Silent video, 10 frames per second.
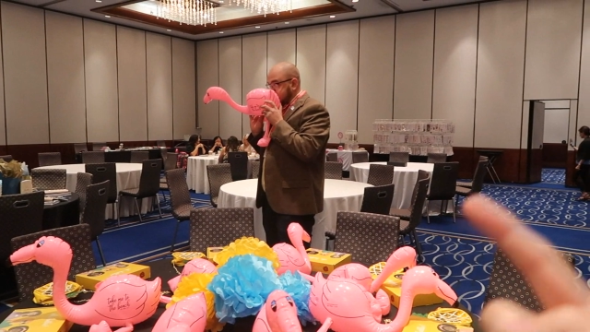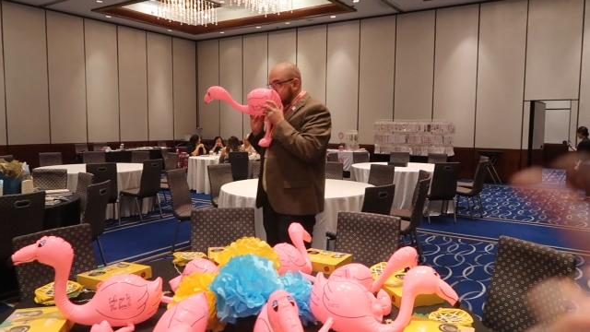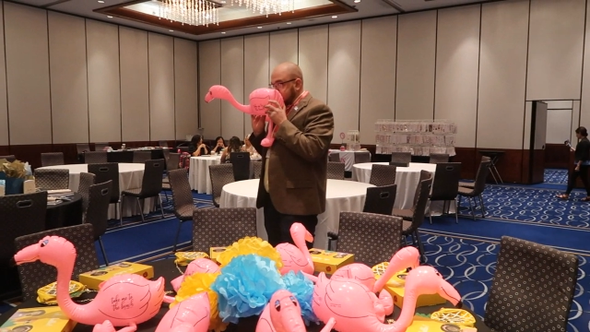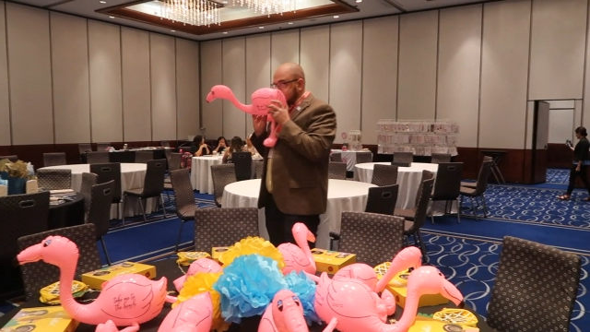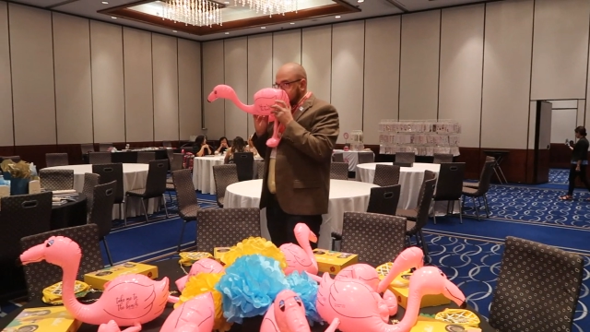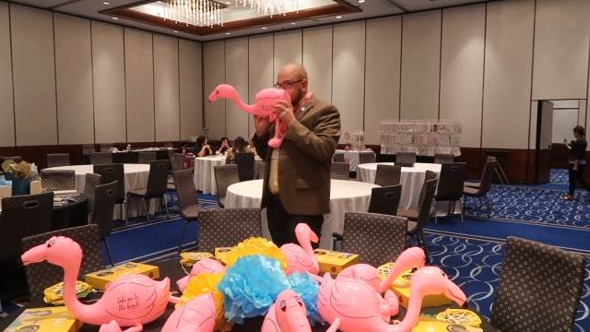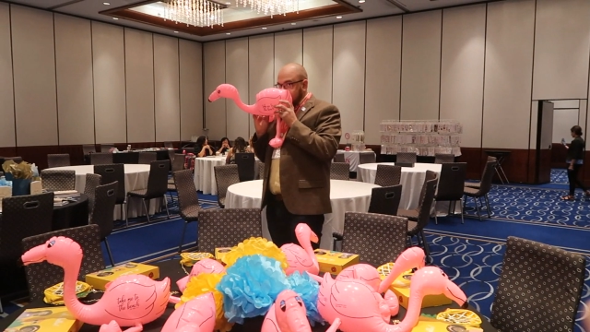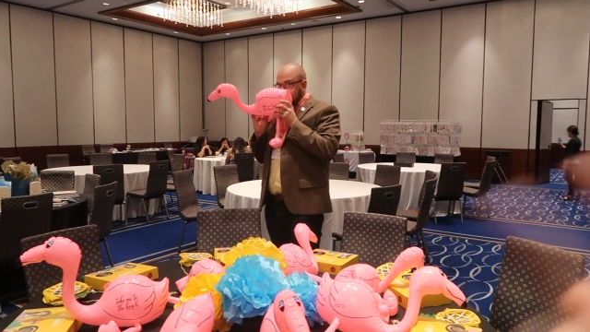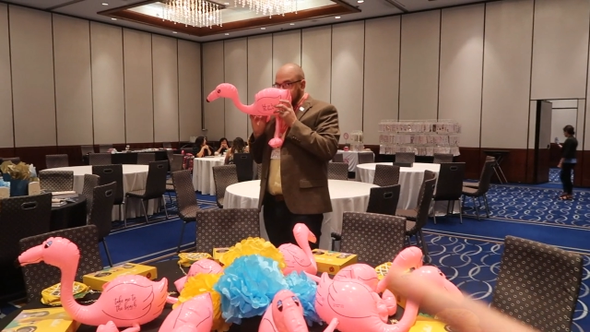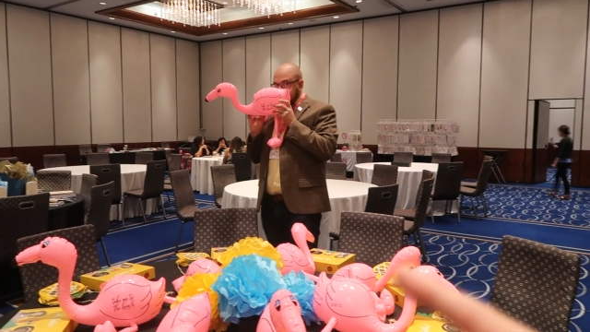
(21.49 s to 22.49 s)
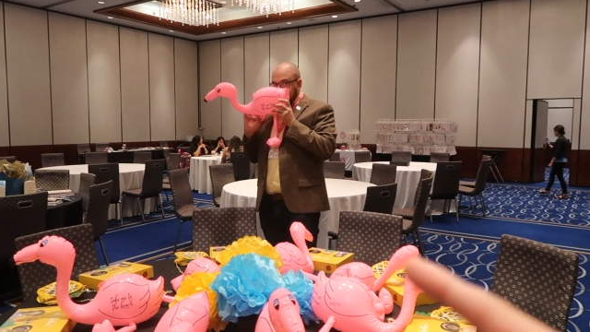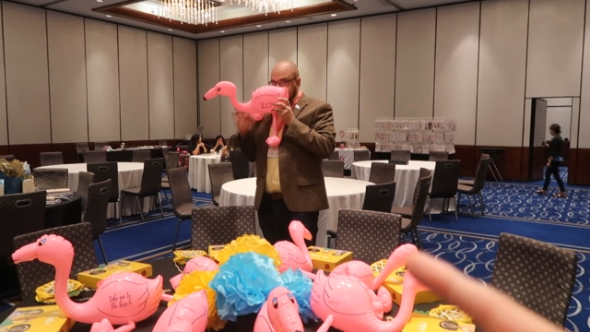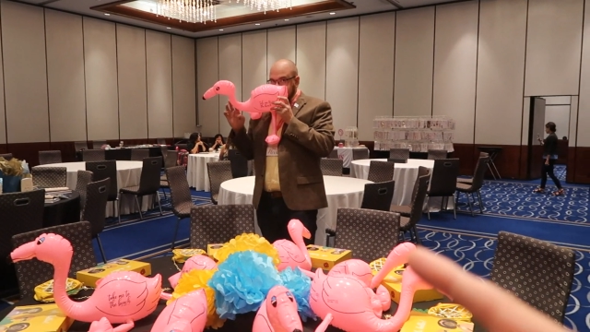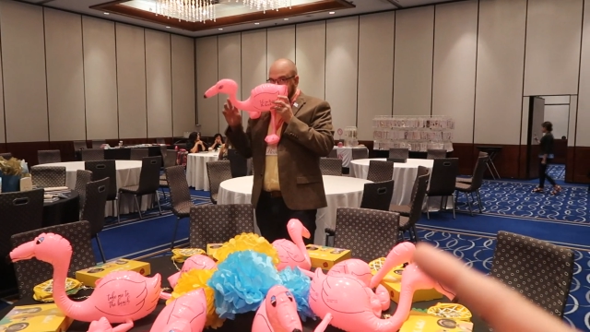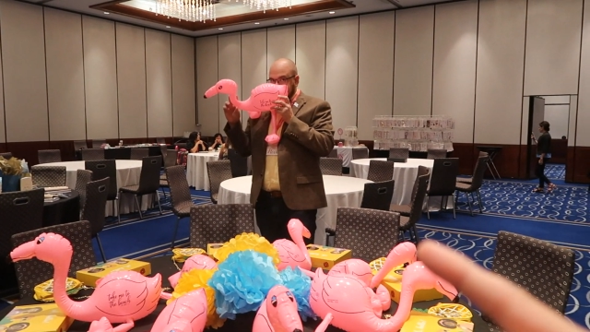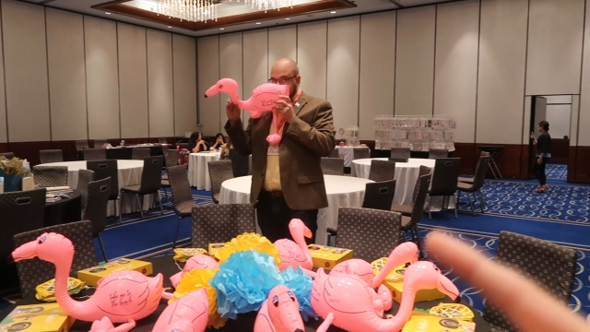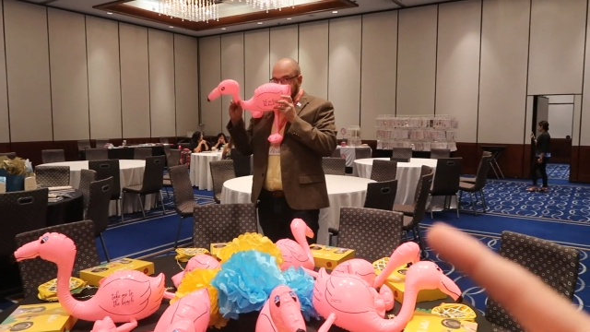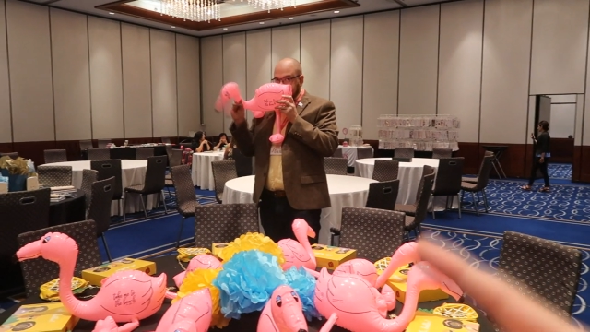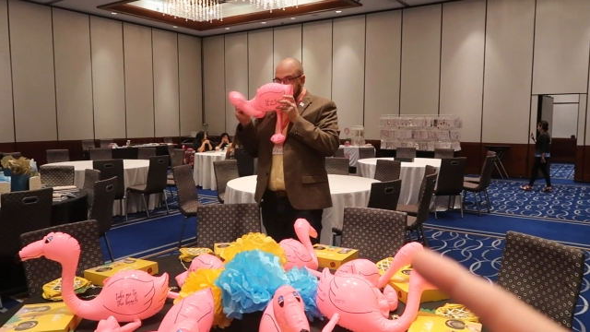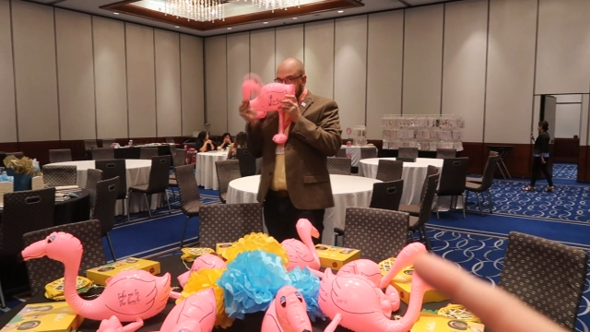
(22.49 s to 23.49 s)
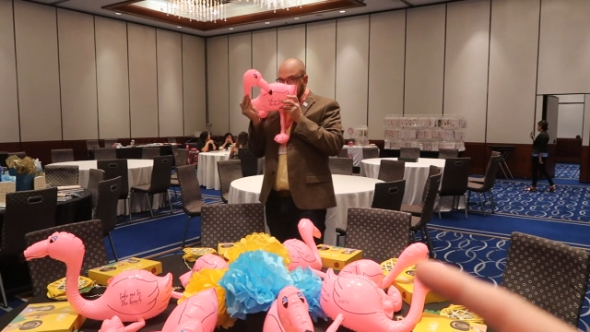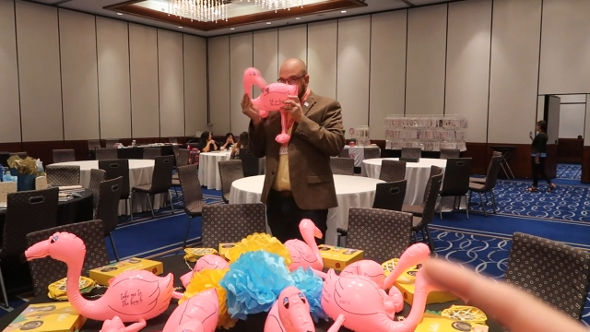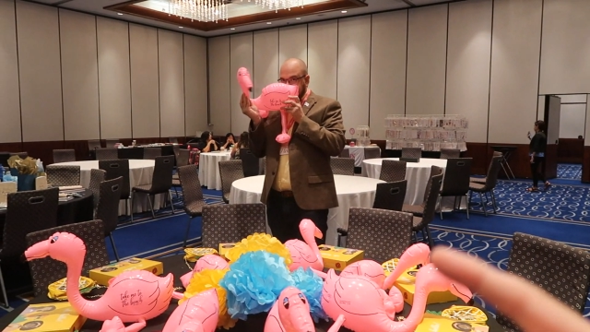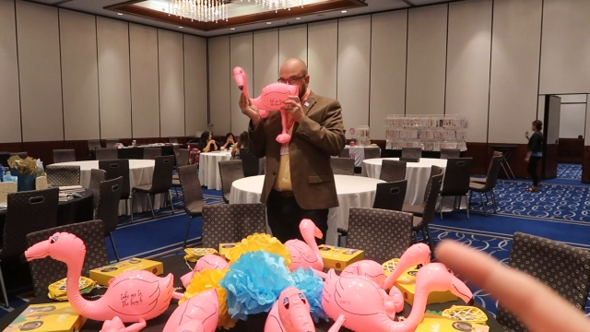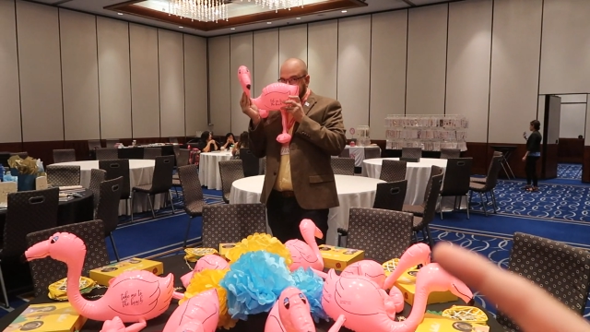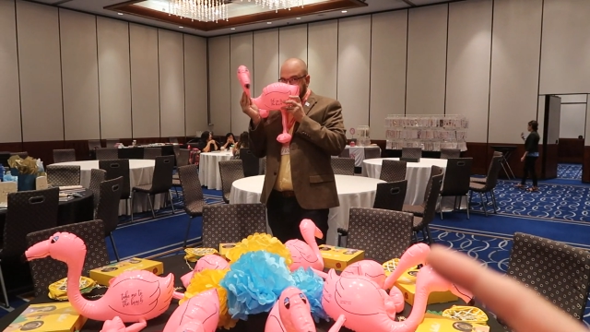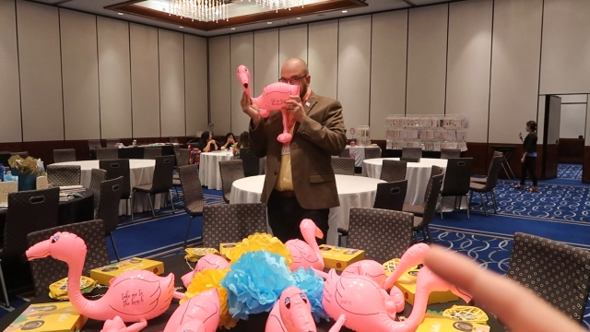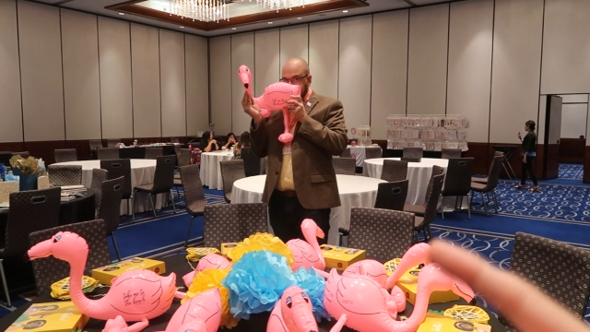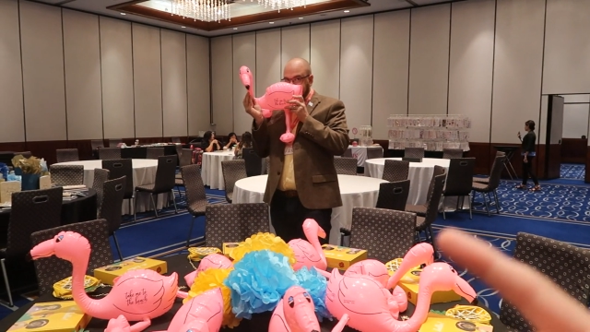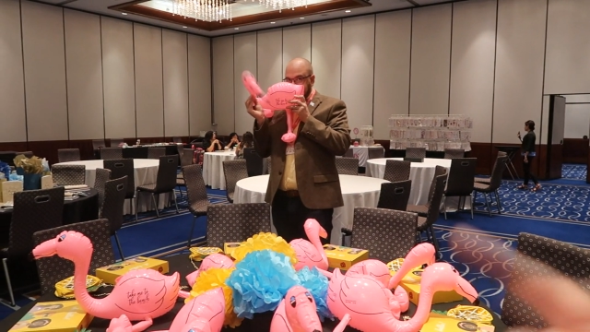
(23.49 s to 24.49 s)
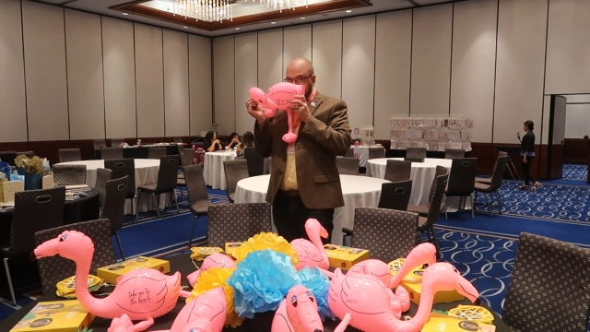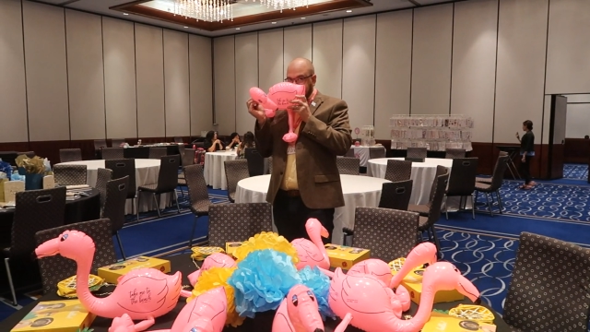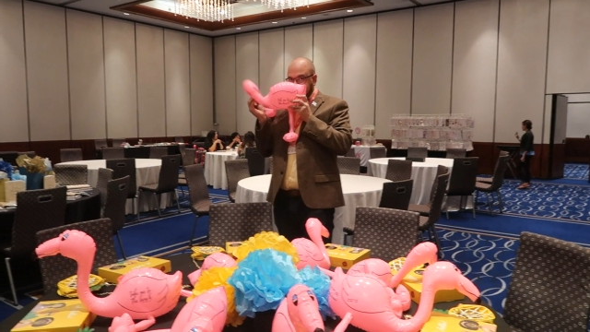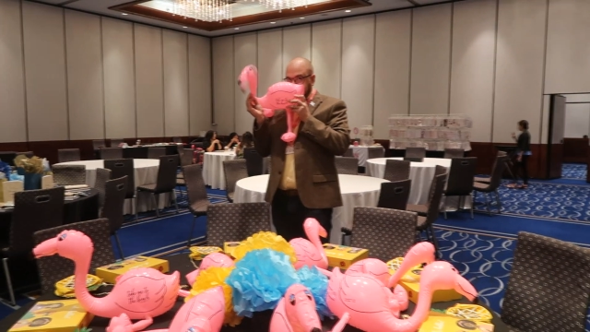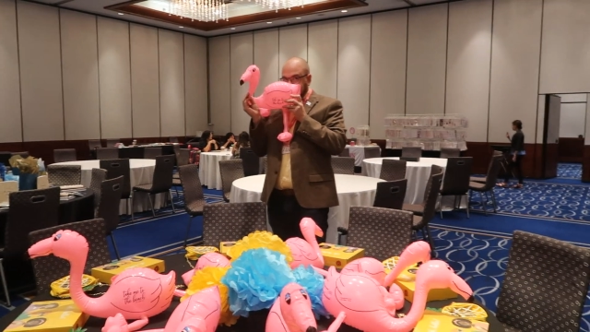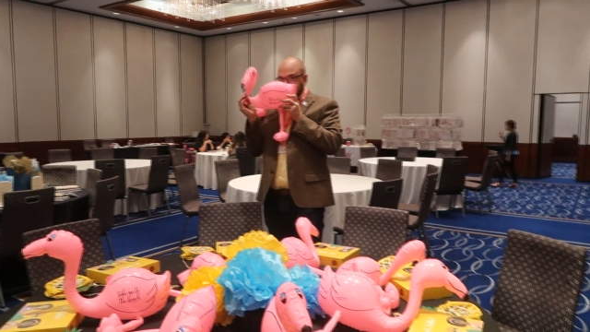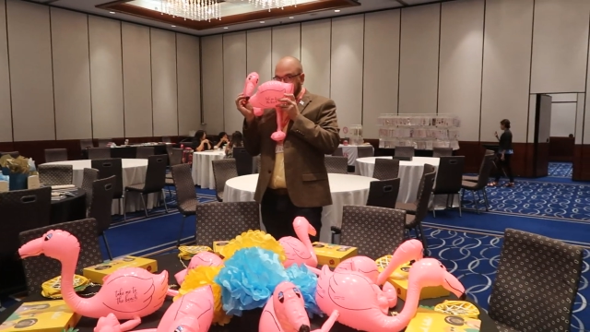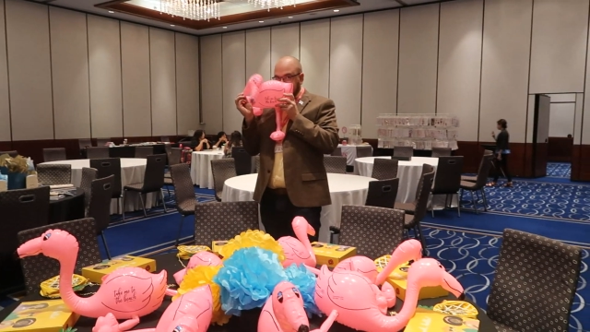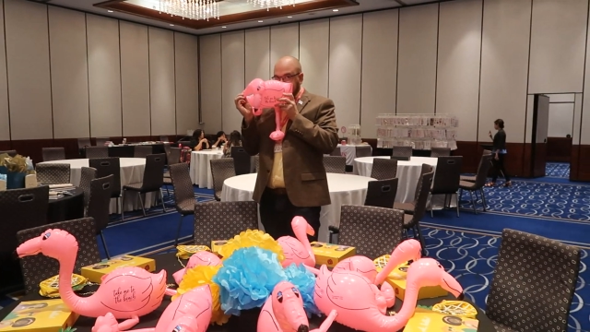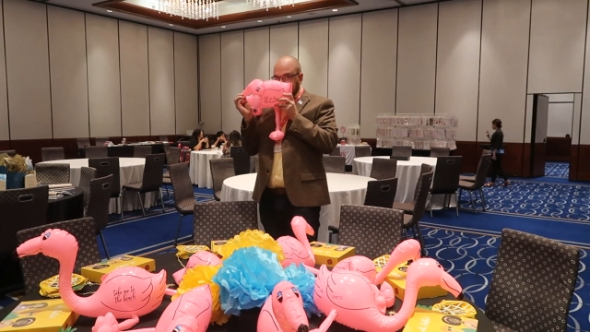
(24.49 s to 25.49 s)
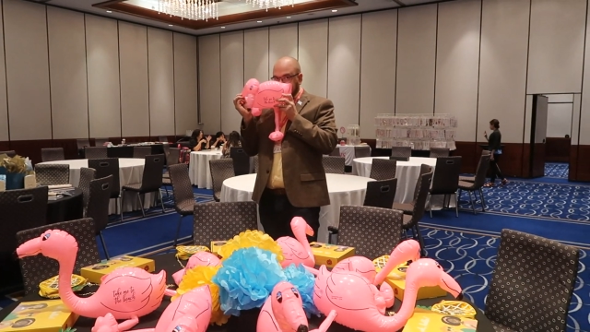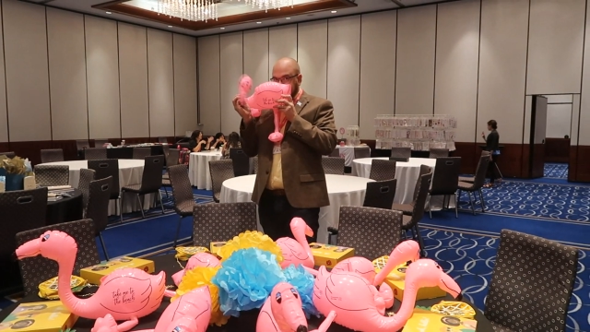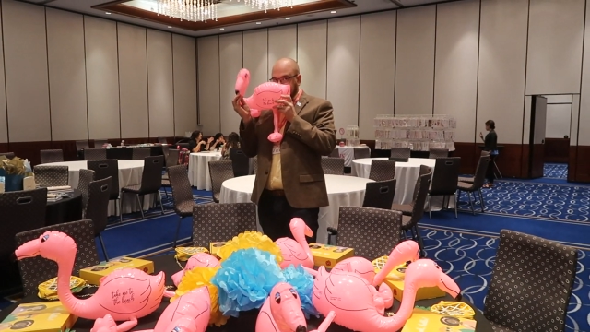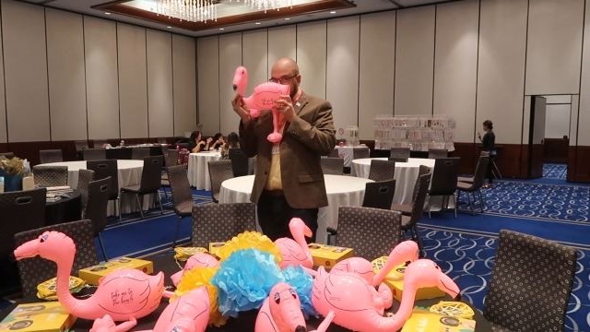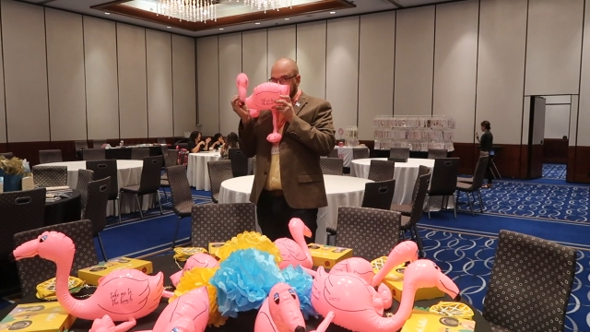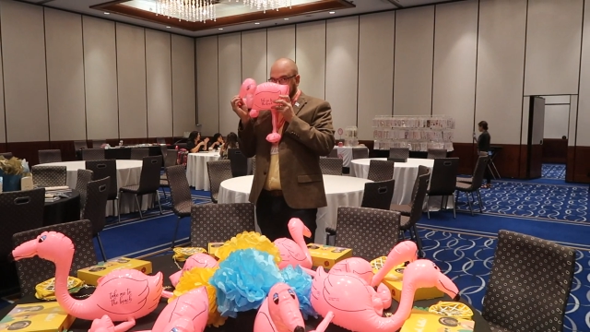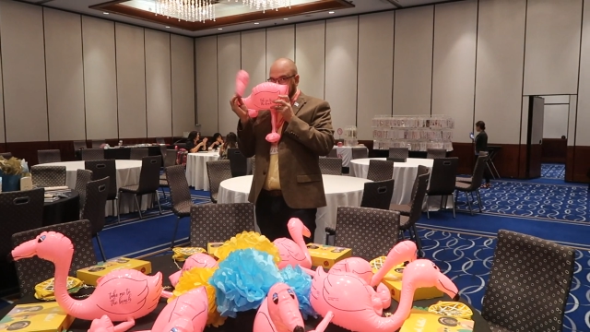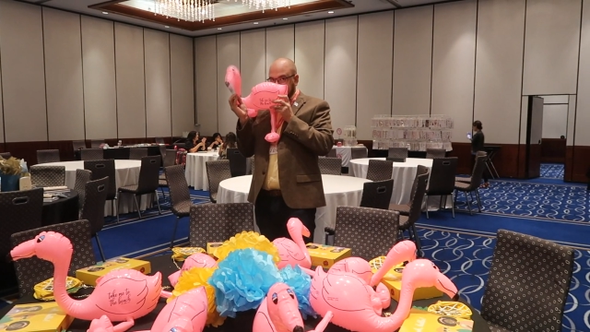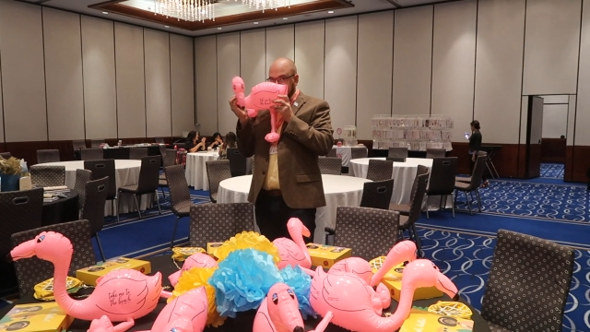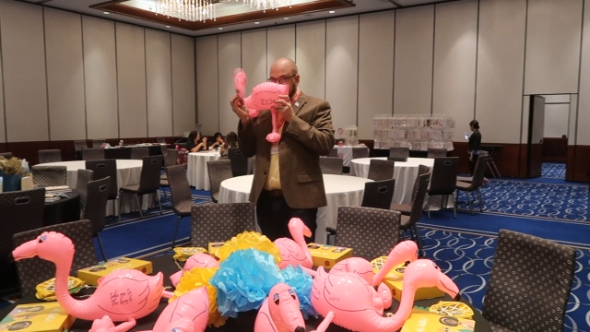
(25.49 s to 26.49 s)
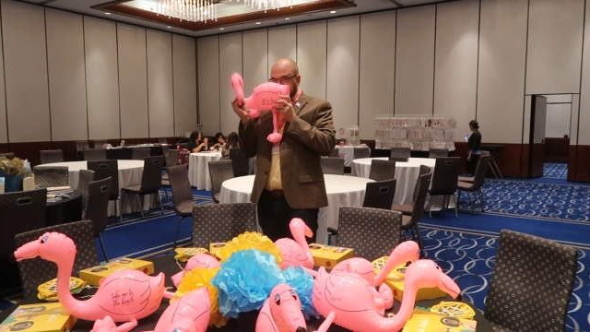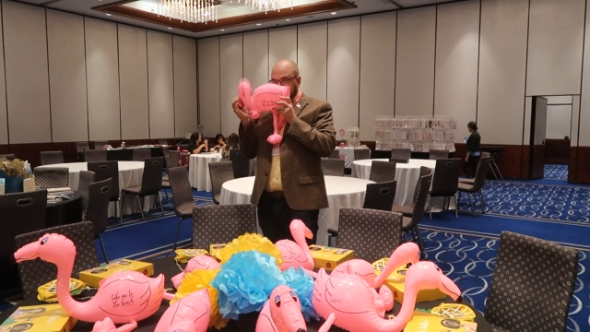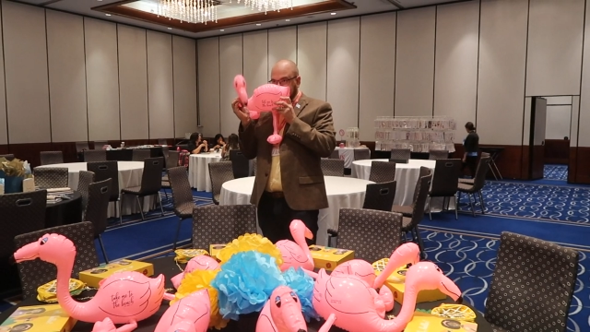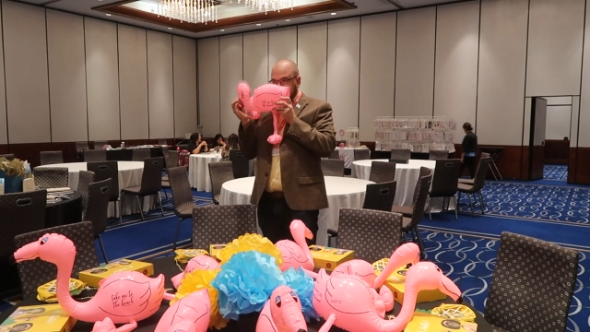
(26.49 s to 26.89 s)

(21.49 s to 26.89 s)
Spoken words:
[unreadable: no face in view]